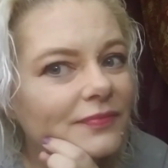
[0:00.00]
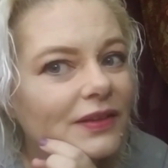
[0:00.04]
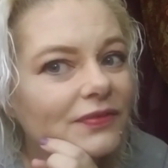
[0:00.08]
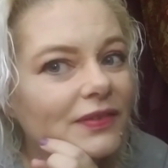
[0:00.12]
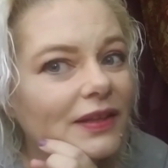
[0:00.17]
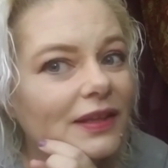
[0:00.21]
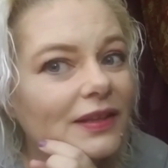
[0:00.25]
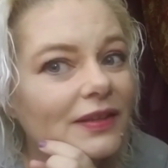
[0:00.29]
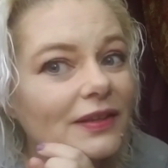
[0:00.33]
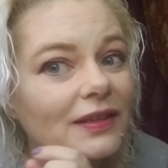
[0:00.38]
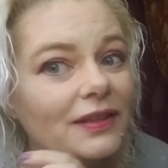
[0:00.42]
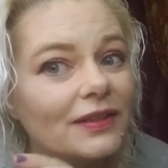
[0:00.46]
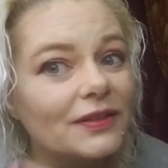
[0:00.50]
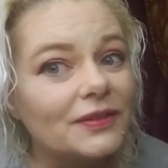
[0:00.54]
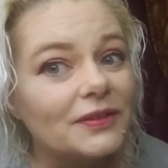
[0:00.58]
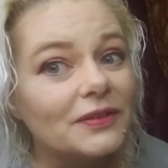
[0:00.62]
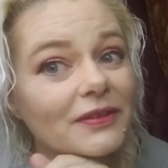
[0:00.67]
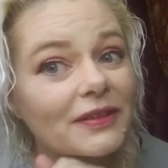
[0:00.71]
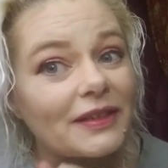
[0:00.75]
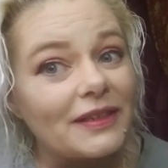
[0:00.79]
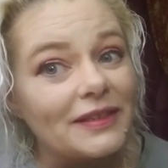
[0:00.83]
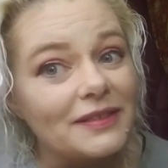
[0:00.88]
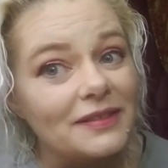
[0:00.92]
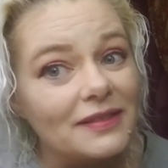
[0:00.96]
If they look a little
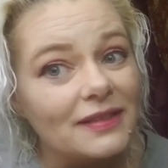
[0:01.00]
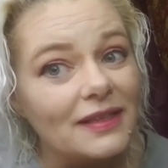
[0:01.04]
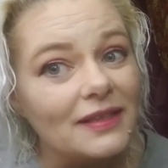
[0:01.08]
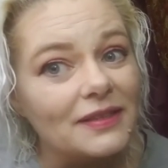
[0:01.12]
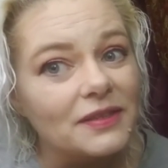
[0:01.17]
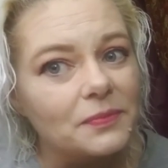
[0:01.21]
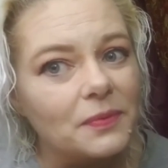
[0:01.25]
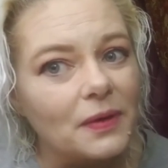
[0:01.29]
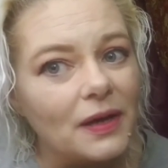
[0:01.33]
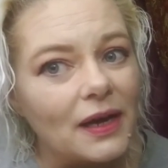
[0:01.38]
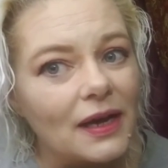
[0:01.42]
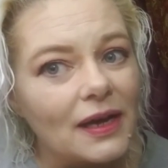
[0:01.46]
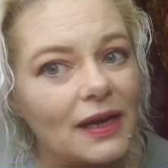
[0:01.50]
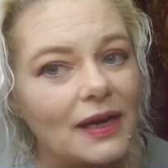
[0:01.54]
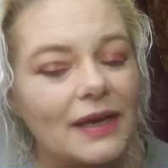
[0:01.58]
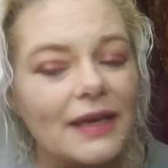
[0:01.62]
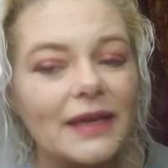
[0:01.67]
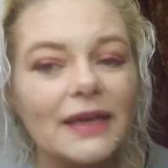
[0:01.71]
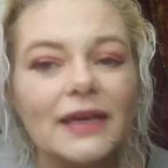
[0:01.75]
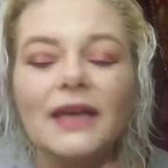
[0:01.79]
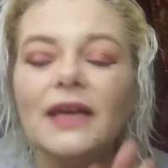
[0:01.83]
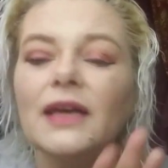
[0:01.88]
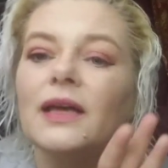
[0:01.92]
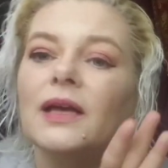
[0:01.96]
crazy, that's
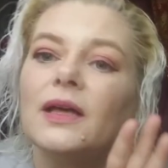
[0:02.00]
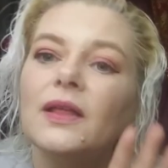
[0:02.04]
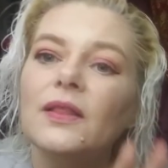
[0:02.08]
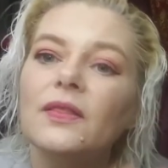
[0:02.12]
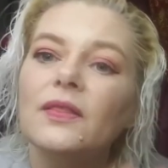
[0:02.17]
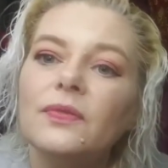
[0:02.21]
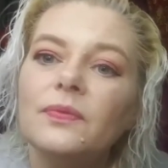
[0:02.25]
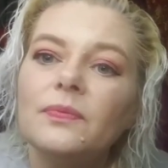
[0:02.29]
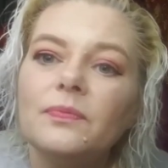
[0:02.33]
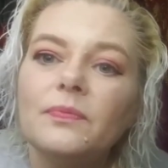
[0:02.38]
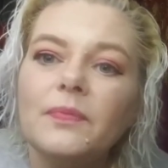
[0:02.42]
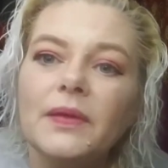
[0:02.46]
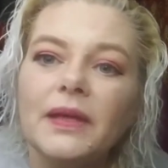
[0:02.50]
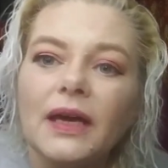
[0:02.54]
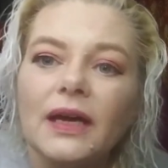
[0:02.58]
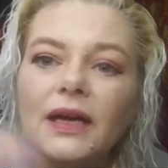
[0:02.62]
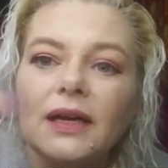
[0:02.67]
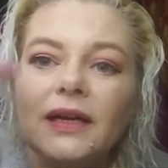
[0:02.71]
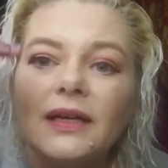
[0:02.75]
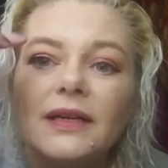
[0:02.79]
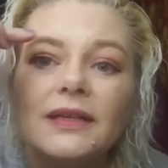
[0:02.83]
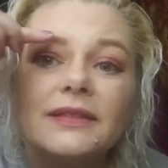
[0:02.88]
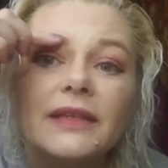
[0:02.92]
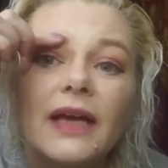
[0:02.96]
why.
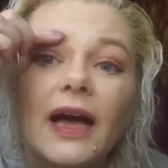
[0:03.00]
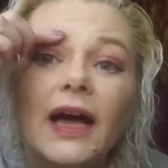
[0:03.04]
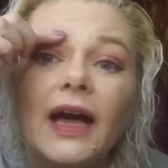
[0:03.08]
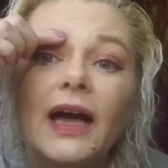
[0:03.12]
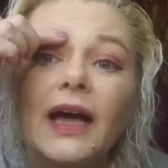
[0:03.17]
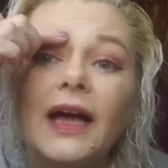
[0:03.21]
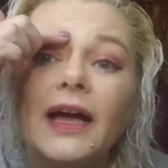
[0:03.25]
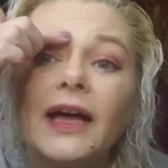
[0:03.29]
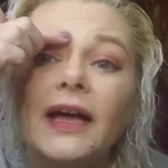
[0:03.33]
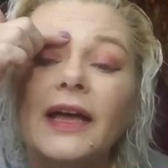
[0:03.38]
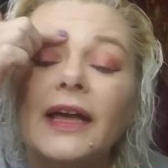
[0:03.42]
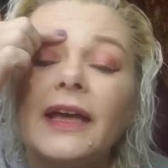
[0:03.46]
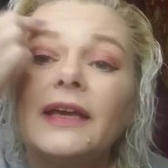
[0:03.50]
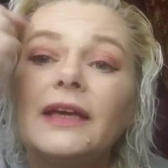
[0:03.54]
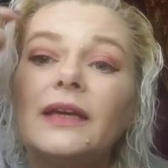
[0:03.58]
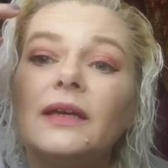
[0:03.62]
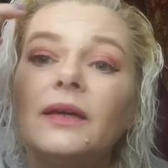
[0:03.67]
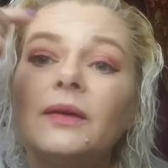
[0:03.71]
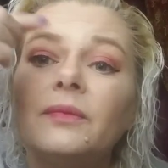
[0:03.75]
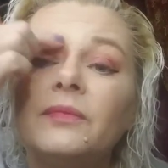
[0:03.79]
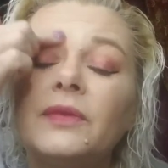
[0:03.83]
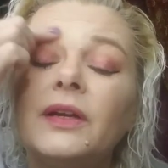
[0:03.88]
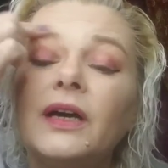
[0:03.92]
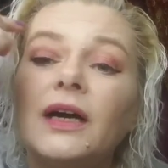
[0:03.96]
Because I
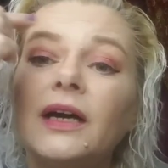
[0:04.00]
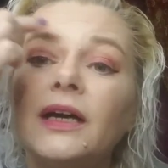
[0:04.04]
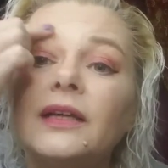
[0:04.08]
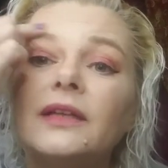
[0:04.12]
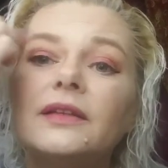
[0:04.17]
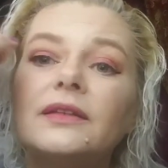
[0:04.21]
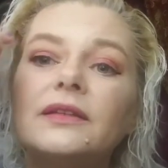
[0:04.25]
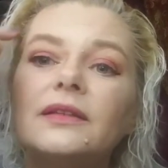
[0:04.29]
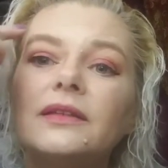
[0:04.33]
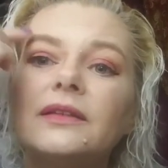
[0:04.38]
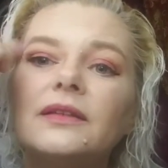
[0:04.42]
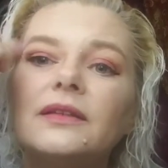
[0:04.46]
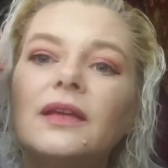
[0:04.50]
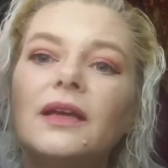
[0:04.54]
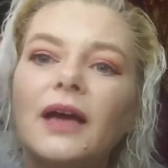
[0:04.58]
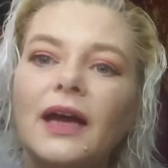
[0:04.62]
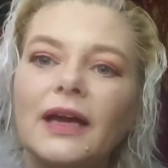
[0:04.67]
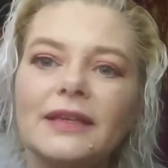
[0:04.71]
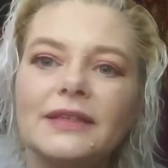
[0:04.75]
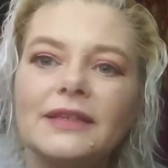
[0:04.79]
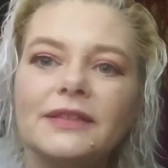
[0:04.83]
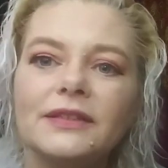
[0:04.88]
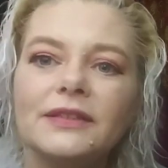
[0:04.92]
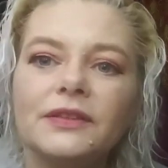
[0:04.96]
am not,
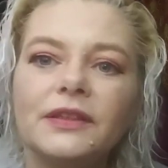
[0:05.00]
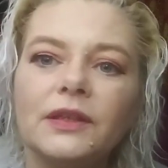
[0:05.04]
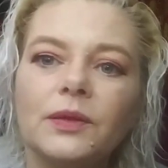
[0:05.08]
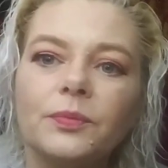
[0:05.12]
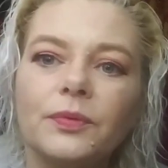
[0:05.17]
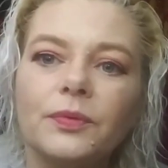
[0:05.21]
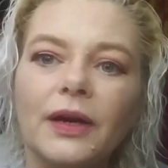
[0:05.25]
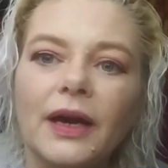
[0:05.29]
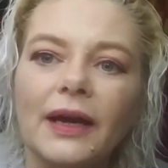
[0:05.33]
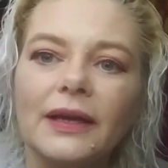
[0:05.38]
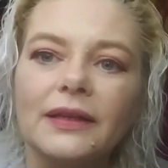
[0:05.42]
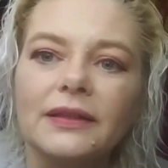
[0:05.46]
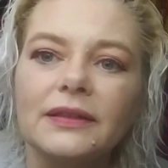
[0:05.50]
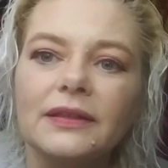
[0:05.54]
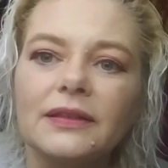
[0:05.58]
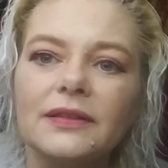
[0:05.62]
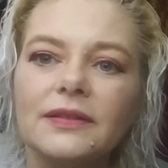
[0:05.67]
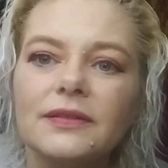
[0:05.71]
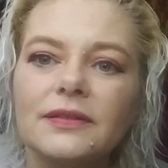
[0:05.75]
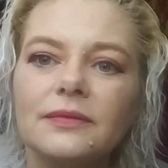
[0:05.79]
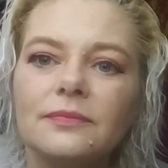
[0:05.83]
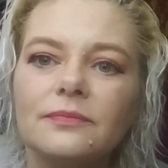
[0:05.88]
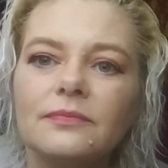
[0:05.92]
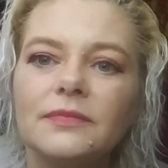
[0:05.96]
I still need to
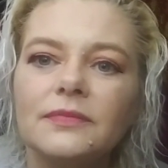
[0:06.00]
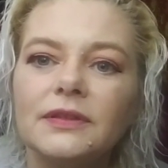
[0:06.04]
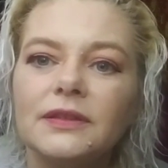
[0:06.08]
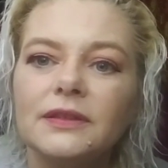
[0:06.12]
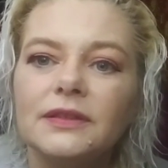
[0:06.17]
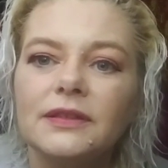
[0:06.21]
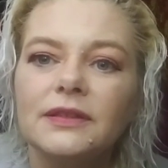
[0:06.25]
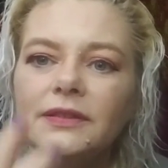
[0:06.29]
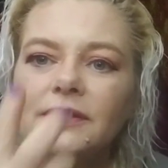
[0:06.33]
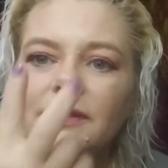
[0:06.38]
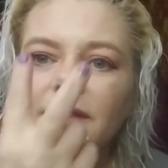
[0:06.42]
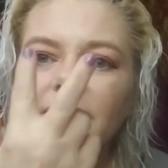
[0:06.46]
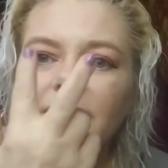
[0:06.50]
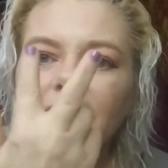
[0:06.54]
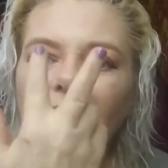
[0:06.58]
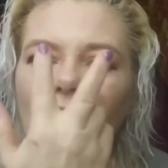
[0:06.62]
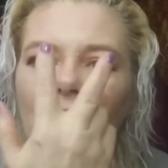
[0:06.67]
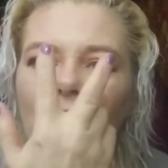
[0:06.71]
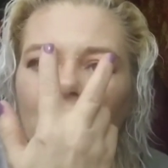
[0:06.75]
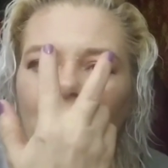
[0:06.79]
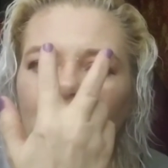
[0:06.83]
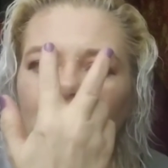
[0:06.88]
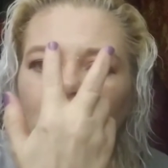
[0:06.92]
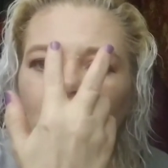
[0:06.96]
practice. You see
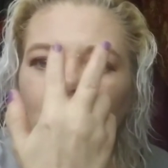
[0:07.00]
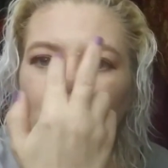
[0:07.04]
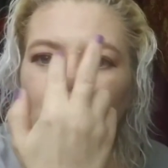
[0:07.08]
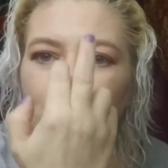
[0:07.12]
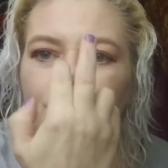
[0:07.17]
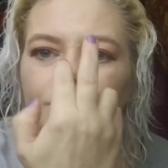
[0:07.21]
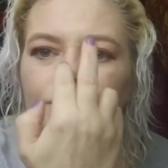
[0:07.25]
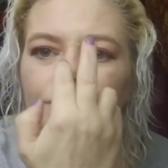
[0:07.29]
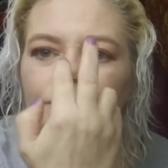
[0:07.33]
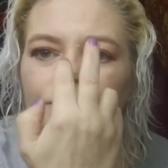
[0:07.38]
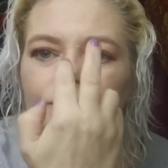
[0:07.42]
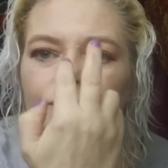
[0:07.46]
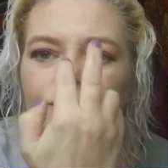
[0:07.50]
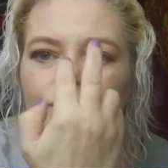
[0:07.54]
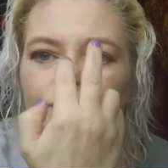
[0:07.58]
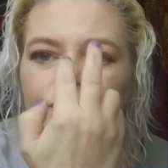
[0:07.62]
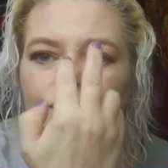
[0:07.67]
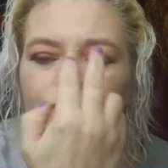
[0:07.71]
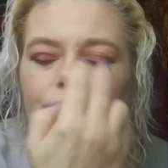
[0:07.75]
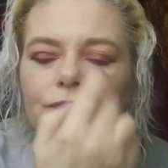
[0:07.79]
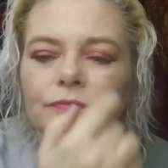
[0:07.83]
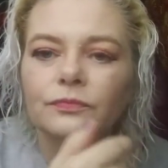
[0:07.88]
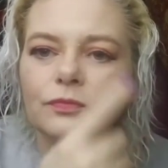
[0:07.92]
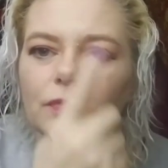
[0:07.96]
how they're,
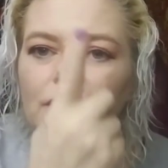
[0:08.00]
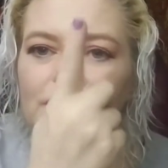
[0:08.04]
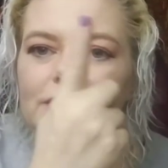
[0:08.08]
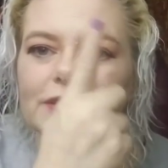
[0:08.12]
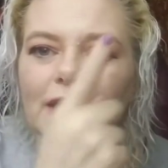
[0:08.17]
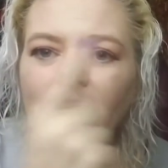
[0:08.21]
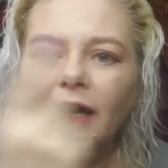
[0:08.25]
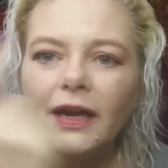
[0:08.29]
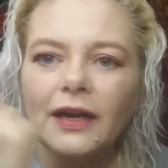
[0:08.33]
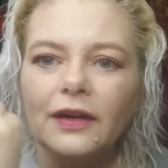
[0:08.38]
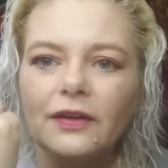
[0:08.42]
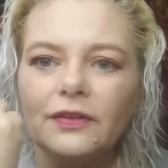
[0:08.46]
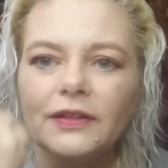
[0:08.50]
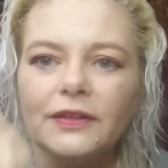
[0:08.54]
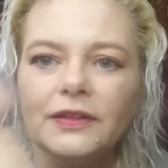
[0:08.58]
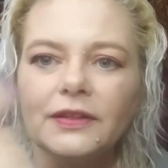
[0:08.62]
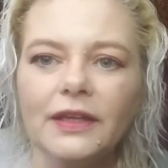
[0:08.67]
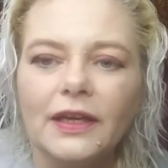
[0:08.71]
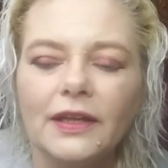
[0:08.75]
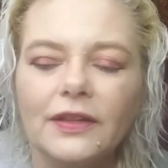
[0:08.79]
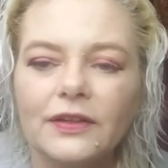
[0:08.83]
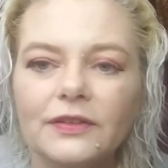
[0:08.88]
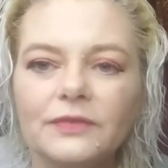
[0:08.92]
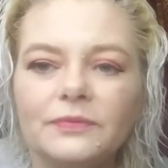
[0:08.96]
one's higher than
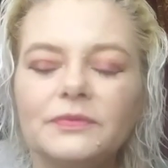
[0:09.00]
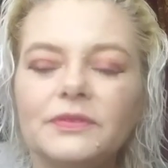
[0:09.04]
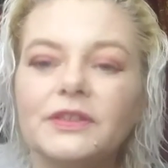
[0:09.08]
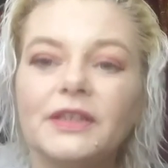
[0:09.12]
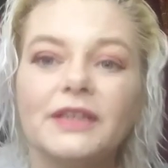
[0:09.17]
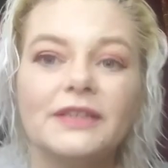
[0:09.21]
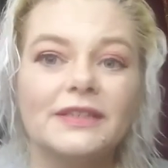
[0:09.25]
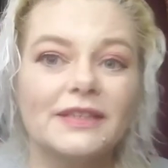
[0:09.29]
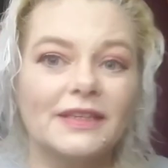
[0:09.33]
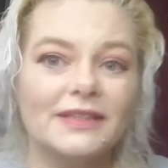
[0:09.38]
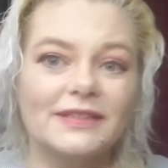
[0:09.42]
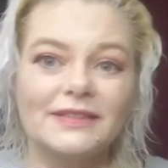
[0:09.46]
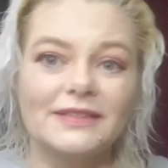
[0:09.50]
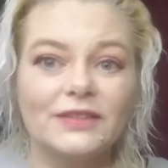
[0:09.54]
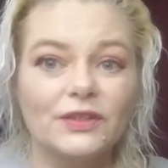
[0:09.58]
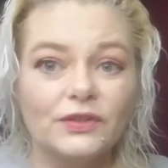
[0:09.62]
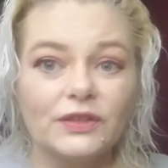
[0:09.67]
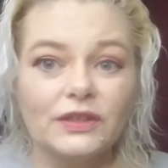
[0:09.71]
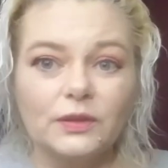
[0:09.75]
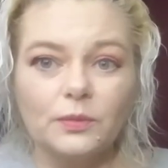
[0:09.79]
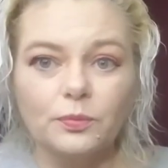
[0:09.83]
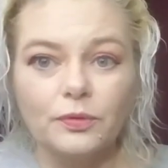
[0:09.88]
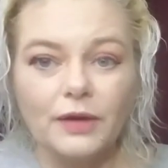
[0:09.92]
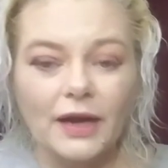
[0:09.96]
the other? It's because I still
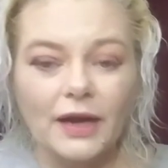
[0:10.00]
need to